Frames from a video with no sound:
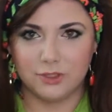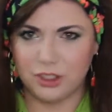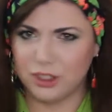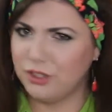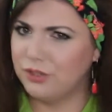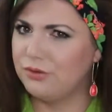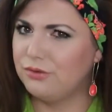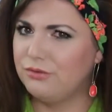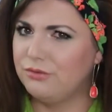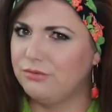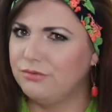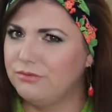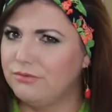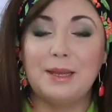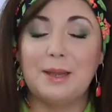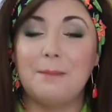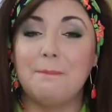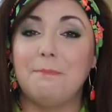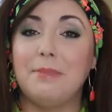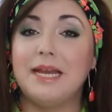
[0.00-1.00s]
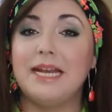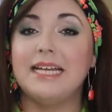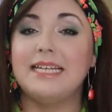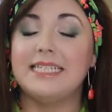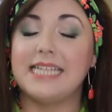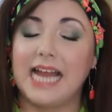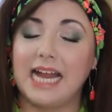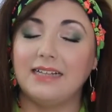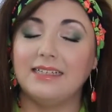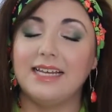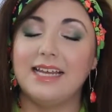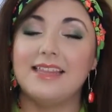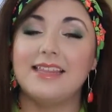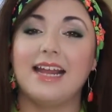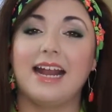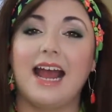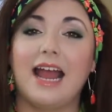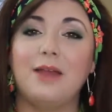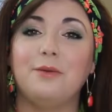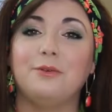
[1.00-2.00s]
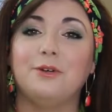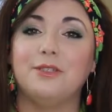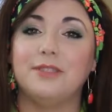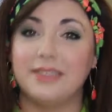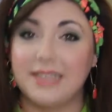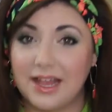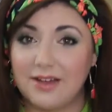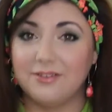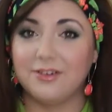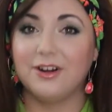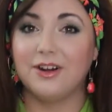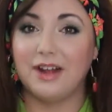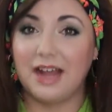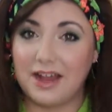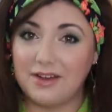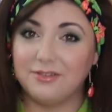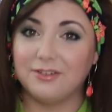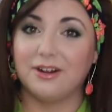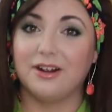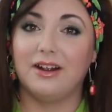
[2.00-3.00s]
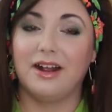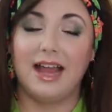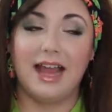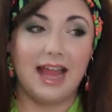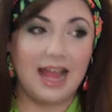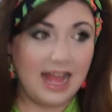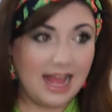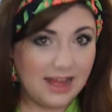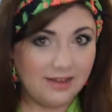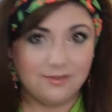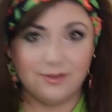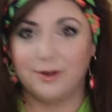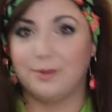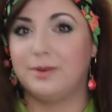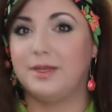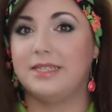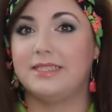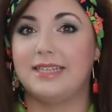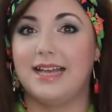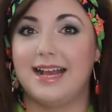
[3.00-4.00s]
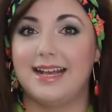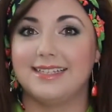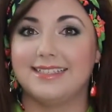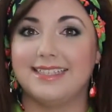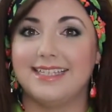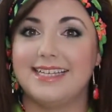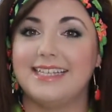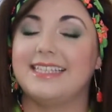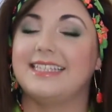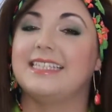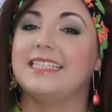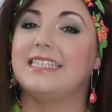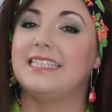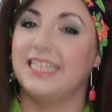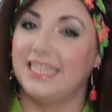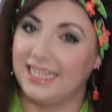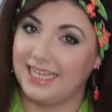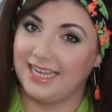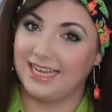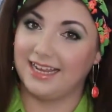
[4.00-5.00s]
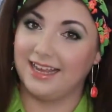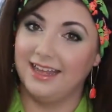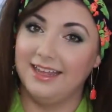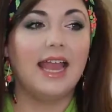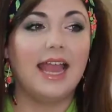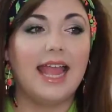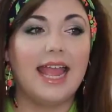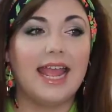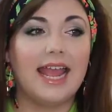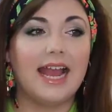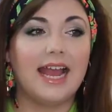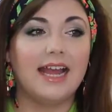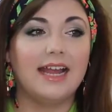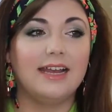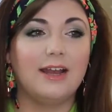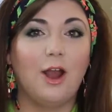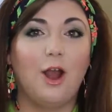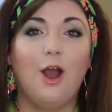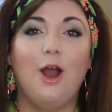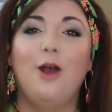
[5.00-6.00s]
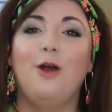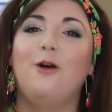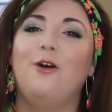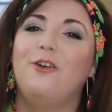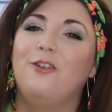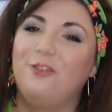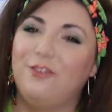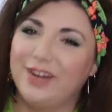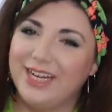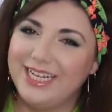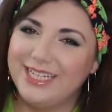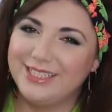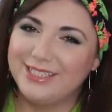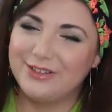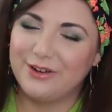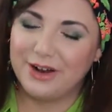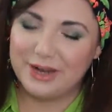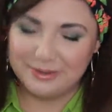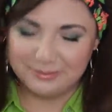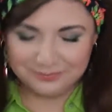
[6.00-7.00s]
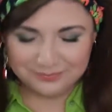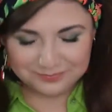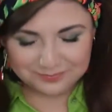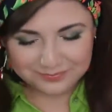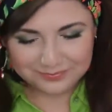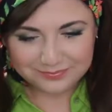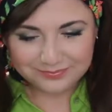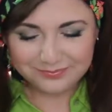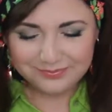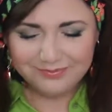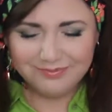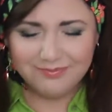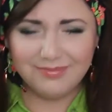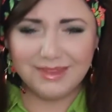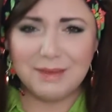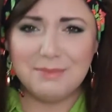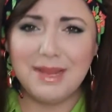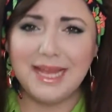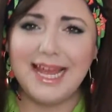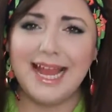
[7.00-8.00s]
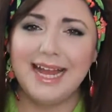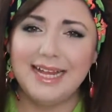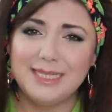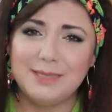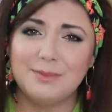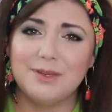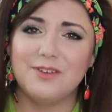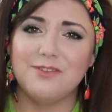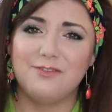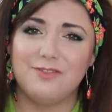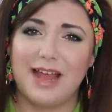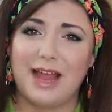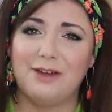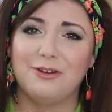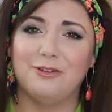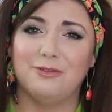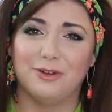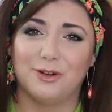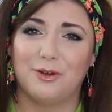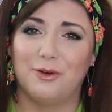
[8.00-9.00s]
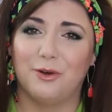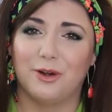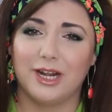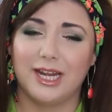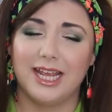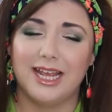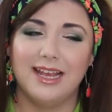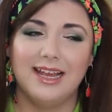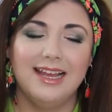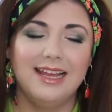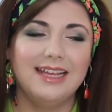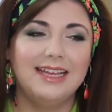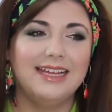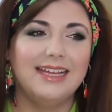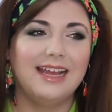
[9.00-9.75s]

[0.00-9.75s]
do. But a talent that I will never, ever, ever possess is singing. And, oh, funny story. My husband found a recording